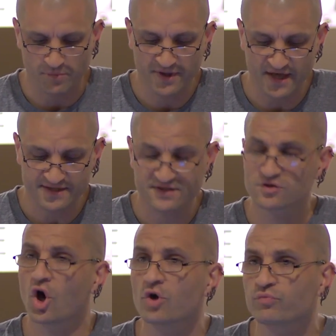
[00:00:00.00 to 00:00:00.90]
But that does
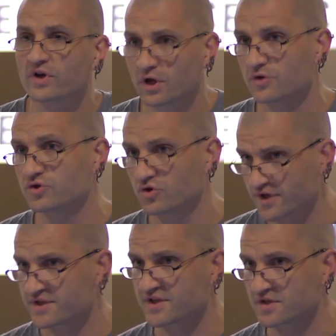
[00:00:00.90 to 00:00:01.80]
not preclude
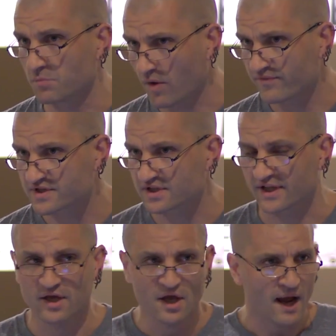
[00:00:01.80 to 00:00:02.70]
criticism, obviously.
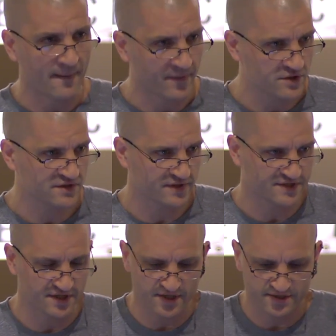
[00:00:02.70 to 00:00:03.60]
And those of us
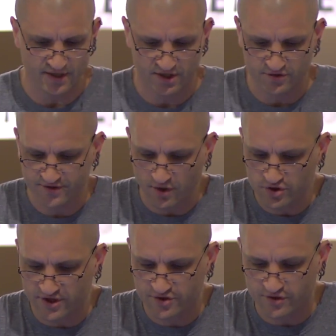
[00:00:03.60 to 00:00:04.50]
in the International
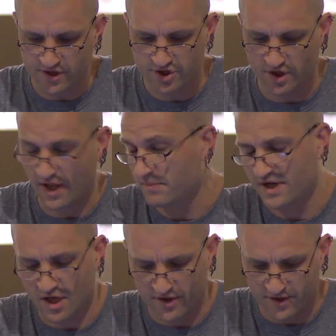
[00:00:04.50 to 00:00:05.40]
Socialist tradition, and
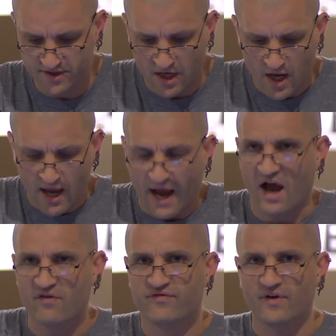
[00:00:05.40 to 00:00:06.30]
many others,
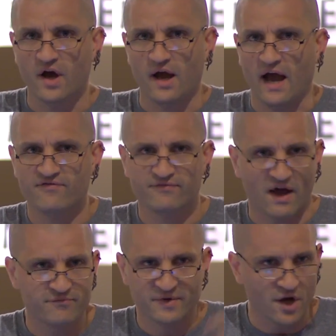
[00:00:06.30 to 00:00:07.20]
have
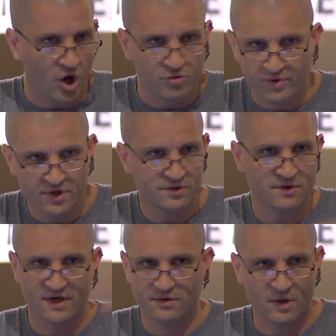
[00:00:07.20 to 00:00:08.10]
been
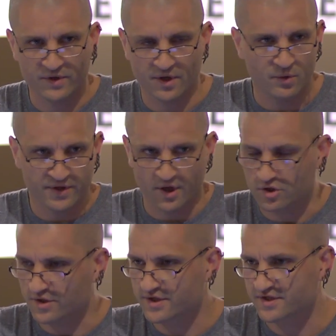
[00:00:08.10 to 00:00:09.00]
open with our
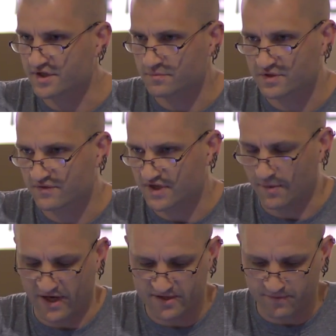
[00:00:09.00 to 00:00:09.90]
criticisms of
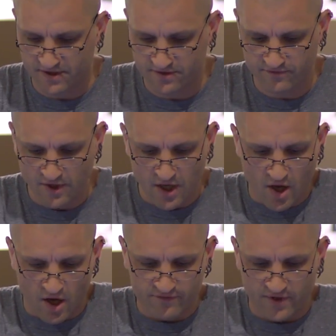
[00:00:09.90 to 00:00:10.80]
some aspects
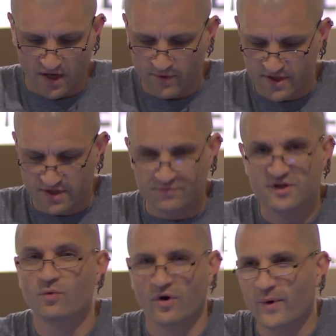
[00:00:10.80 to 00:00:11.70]
of that regime.
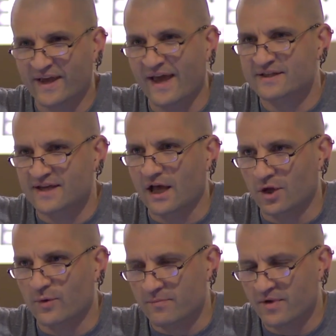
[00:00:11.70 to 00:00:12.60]
Don't worry, we're getting to
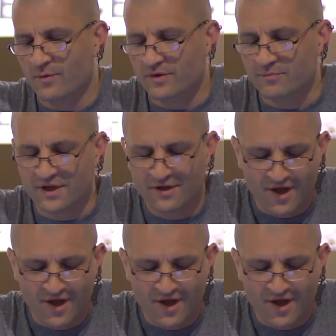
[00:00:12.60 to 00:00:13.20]
Halloween. Bear with me.